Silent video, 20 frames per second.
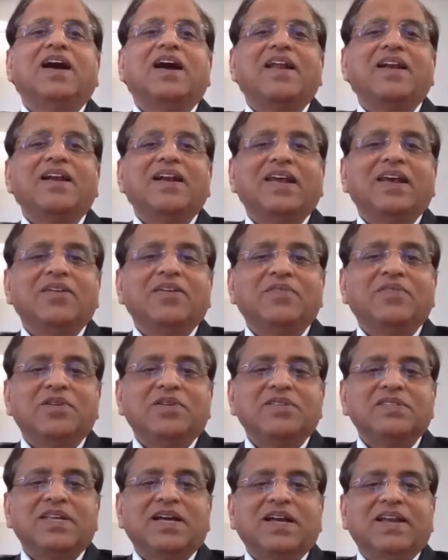guarantee
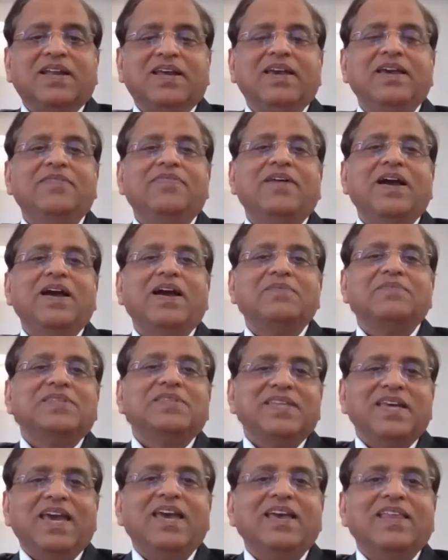was that if I am
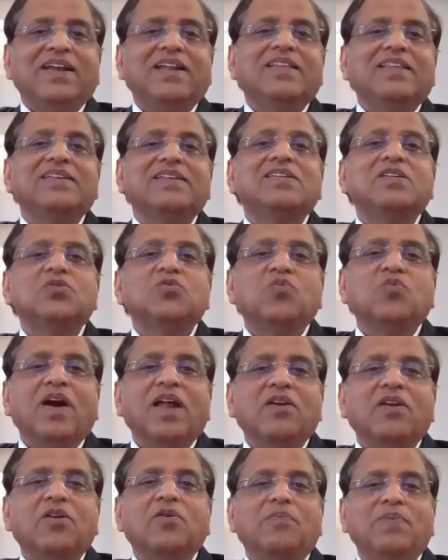saying that this is
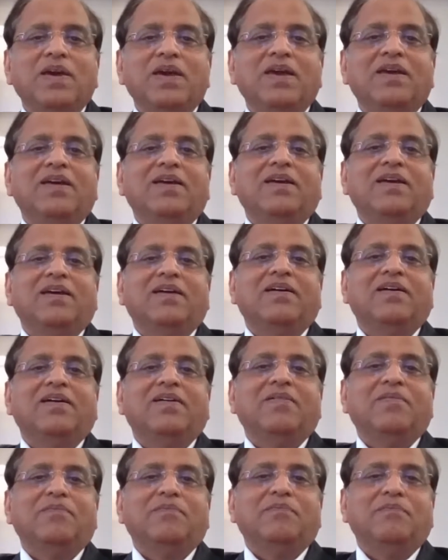1 rupee
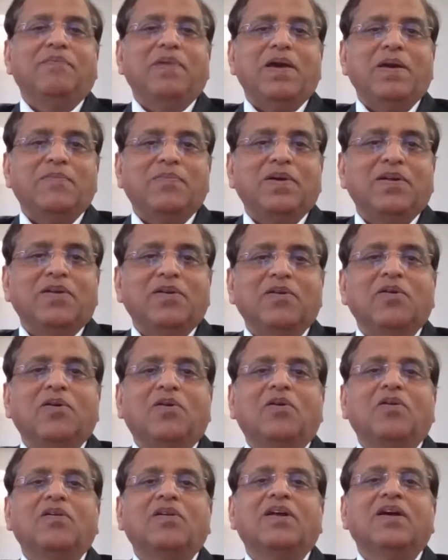paper
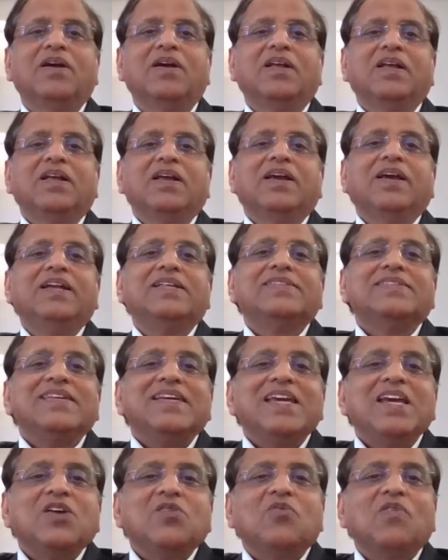note, it's
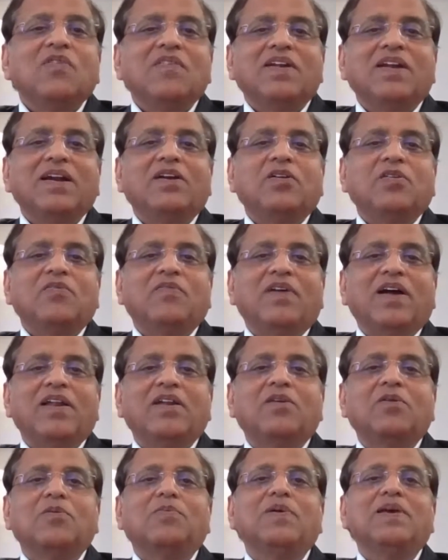equivalent to 1
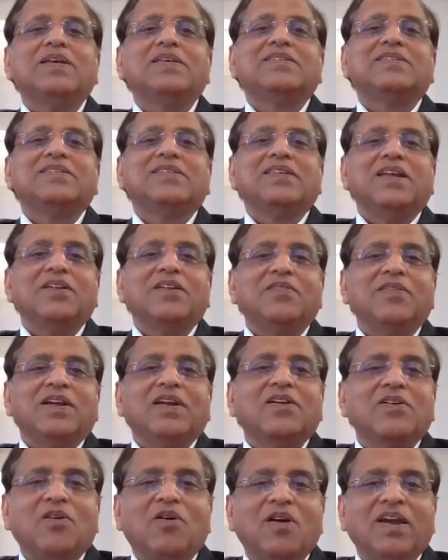rupee silver
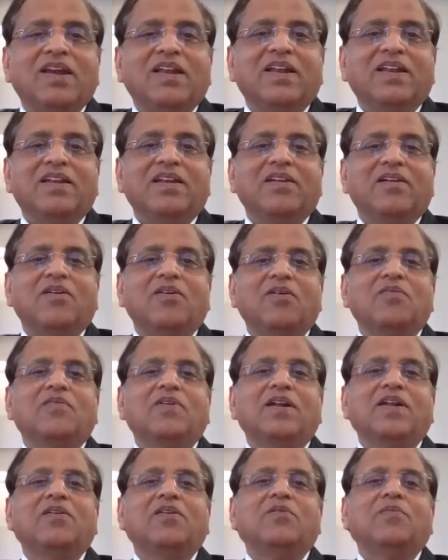coin or
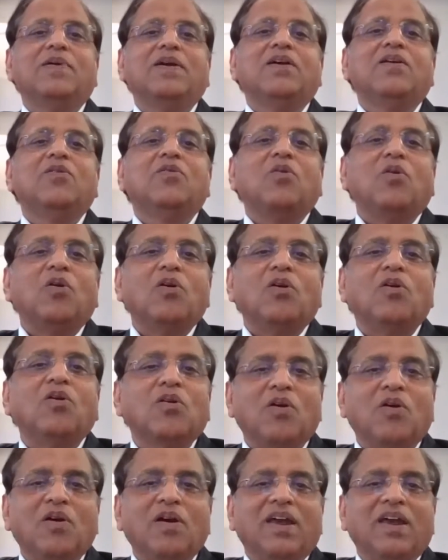1 rupee gold
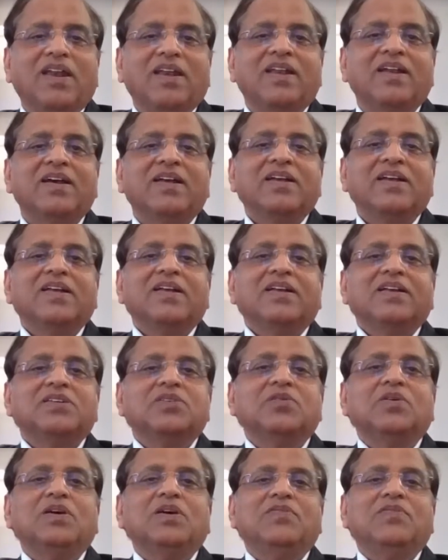coin.
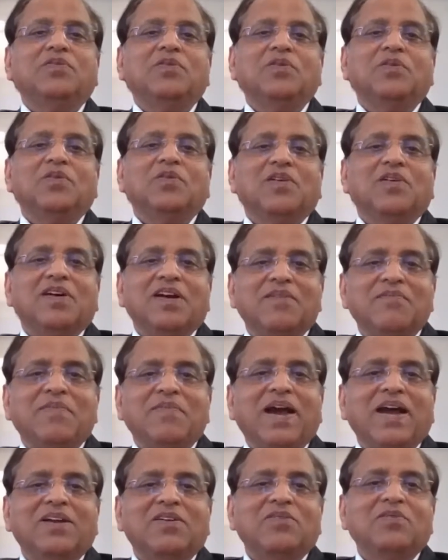So if you come
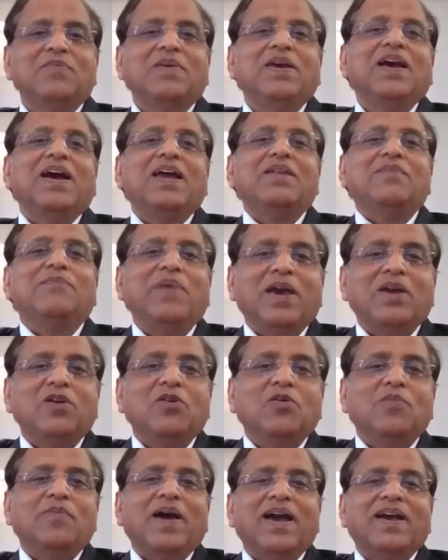back to me, I'll pay
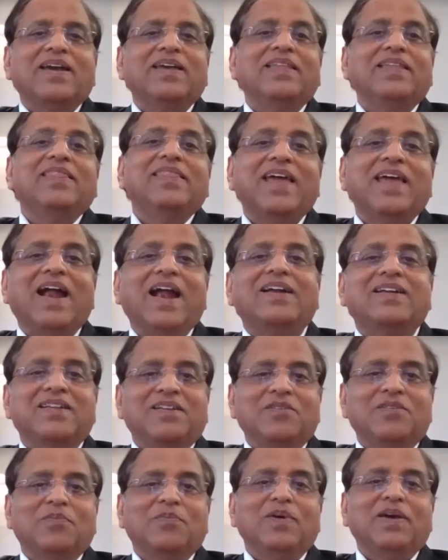you back in that
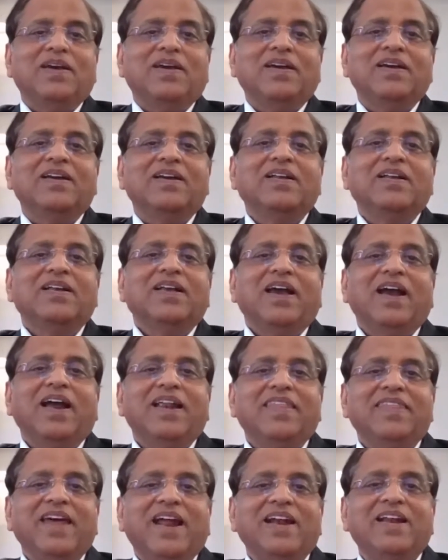rupee.
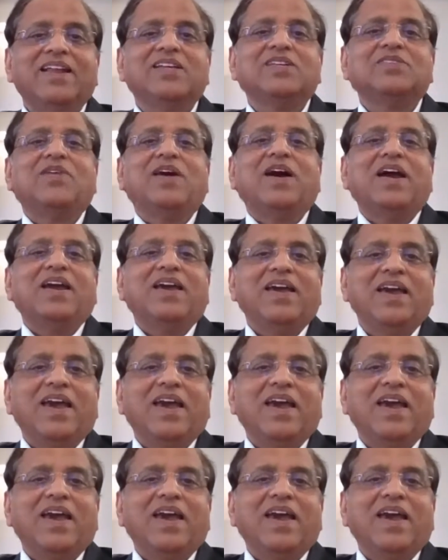And that is why